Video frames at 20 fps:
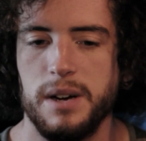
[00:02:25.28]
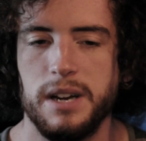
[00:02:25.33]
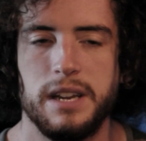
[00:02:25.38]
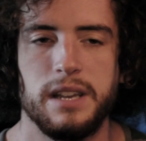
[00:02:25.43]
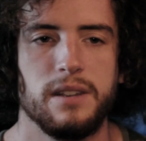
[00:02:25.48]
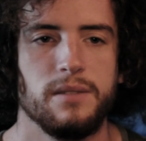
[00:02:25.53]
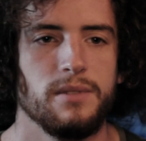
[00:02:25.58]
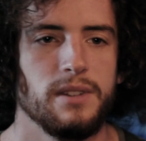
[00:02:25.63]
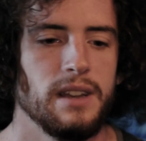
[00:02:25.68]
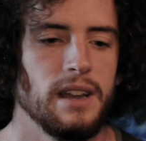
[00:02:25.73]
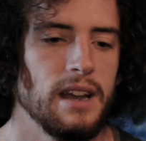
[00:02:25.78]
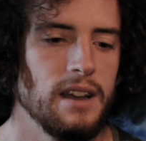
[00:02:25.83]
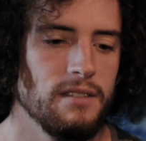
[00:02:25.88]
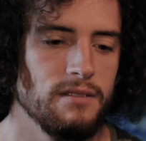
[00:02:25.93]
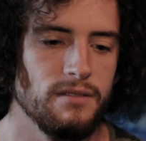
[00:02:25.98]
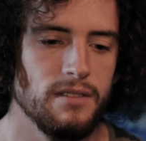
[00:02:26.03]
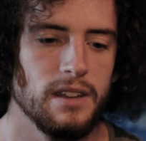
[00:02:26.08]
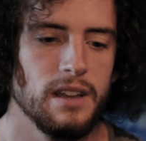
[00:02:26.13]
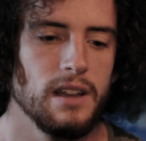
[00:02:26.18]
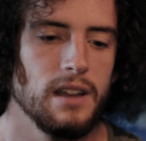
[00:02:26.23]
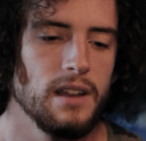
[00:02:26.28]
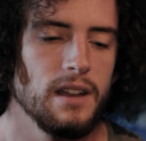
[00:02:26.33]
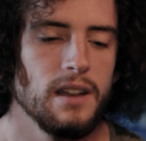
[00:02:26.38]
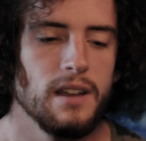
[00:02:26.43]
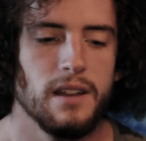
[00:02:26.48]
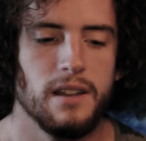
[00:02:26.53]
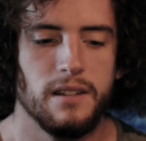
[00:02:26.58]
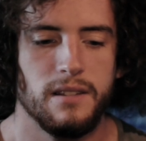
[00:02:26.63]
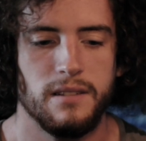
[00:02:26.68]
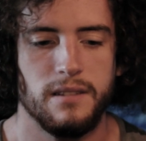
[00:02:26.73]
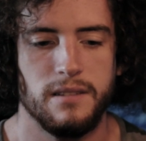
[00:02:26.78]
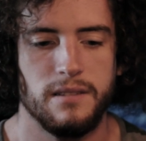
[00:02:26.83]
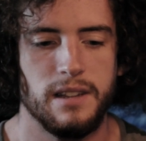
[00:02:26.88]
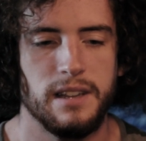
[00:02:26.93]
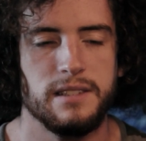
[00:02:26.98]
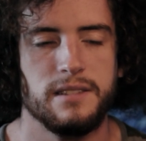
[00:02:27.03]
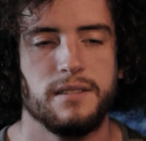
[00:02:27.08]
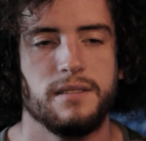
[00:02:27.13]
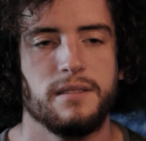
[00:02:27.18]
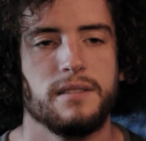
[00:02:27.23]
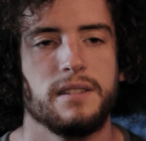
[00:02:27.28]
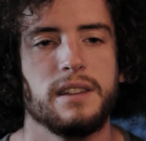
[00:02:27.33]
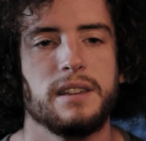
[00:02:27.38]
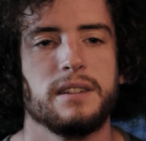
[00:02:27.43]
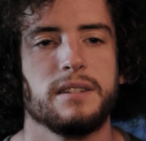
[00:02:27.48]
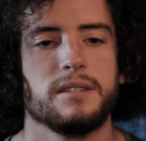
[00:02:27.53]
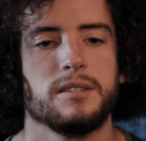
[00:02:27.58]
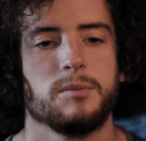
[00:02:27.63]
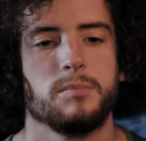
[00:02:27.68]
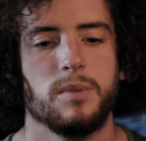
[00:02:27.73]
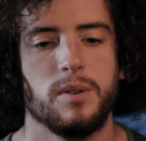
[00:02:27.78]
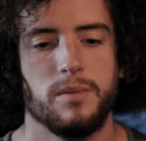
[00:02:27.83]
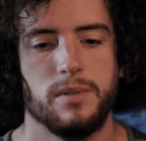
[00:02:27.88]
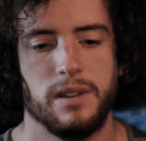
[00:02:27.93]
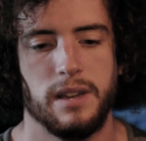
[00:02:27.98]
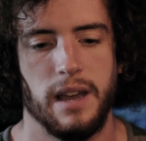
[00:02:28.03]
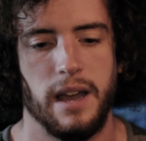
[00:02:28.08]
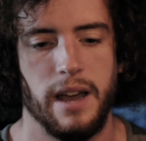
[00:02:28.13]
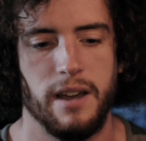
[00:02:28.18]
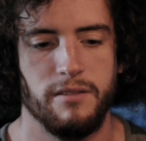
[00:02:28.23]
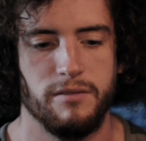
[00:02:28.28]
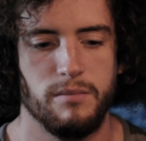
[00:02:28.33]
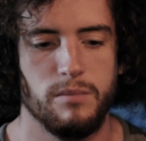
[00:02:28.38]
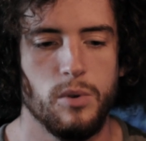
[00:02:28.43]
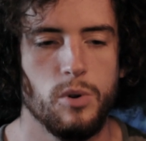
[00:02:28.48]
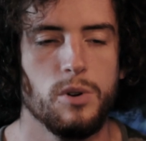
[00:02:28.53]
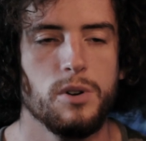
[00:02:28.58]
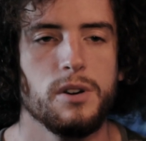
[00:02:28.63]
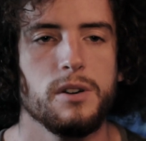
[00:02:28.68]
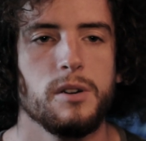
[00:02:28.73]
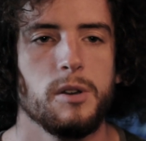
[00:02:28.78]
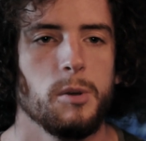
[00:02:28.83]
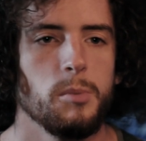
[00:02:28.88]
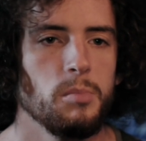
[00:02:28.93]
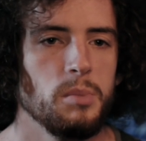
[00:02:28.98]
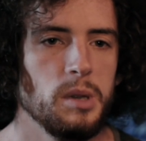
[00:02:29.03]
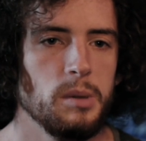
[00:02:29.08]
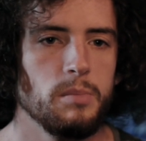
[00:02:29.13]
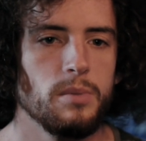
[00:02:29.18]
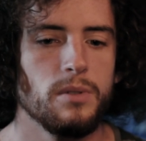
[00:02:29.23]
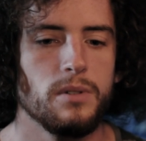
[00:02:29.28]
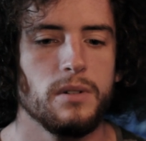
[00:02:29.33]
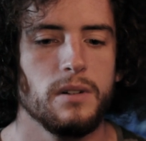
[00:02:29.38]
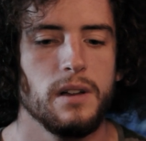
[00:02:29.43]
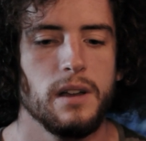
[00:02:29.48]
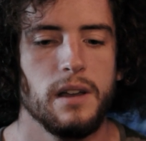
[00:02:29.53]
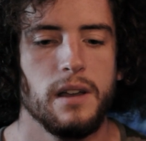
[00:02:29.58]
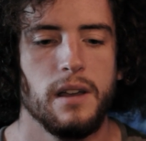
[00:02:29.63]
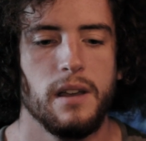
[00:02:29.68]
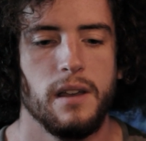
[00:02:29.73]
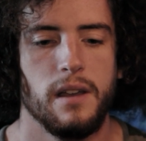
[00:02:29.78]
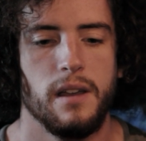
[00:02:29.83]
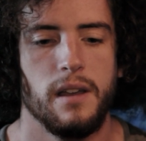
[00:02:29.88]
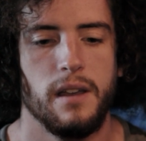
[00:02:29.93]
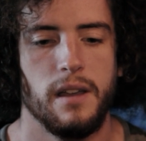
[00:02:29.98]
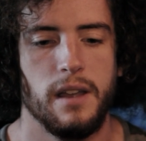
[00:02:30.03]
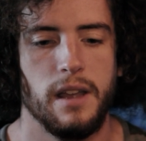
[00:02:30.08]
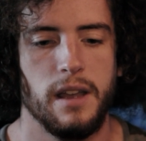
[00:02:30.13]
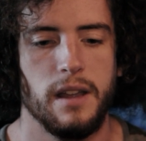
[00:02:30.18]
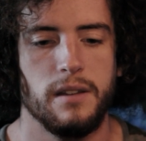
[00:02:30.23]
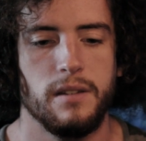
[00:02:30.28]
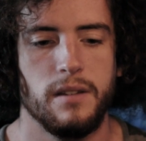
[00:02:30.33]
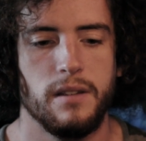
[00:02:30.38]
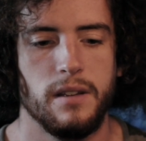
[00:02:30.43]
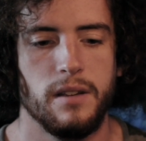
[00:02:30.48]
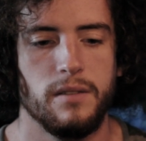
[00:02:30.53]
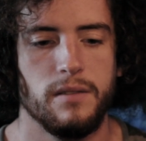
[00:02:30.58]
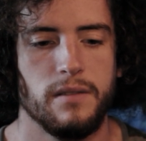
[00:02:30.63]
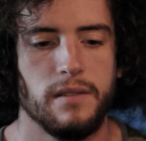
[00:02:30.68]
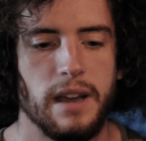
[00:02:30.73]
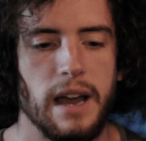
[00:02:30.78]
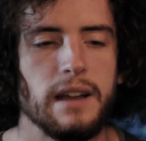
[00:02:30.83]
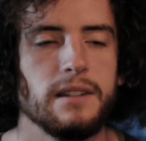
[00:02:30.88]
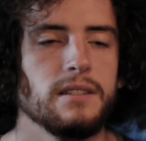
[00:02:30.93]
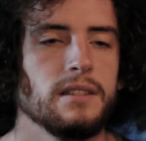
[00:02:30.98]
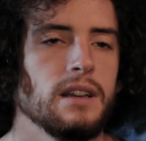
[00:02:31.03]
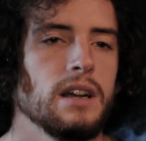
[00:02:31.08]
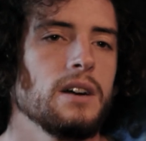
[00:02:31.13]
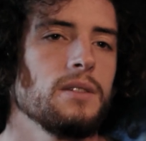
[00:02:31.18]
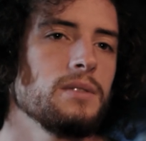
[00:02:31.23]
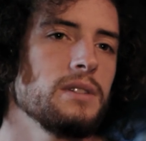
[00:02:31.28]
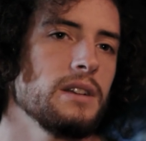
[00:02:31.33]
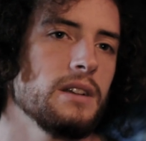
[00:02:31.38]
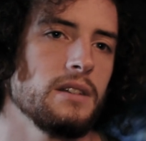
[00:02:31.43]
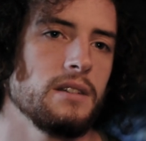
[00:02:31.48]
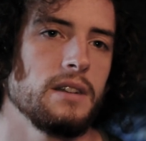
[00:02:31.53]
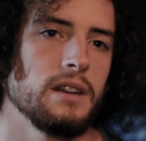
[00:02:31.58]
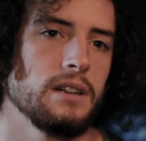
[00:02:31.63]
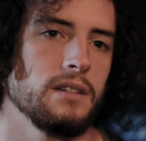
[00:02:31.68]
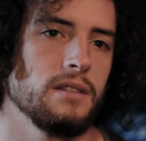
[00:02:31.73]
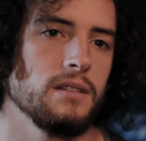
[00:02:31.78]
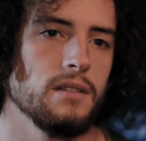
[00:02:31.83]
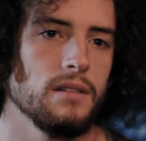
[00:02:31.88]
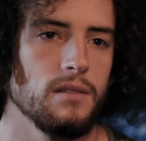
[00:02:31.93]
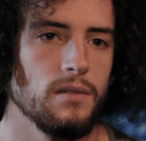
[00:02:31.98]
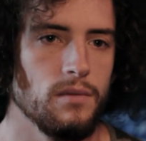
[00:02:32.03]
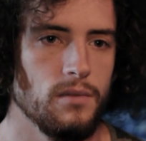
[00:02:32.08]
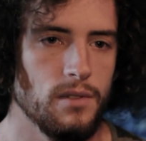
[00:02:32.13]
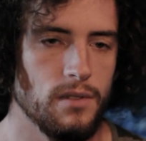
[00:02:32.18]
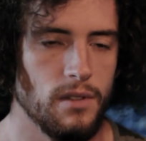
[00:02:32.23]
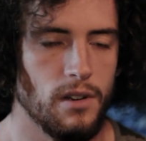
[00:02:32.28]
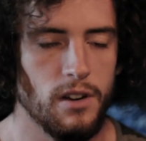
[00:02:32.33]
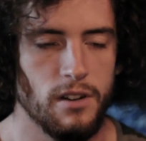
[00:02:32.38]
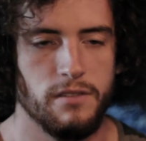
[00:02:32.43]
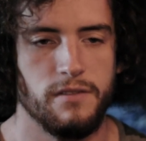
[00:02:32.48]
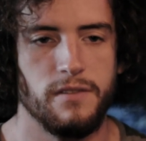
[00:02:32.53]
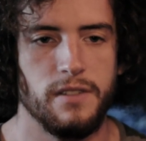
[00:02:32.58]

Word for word: money, we have less things, but we have more people. And that's how we connect with our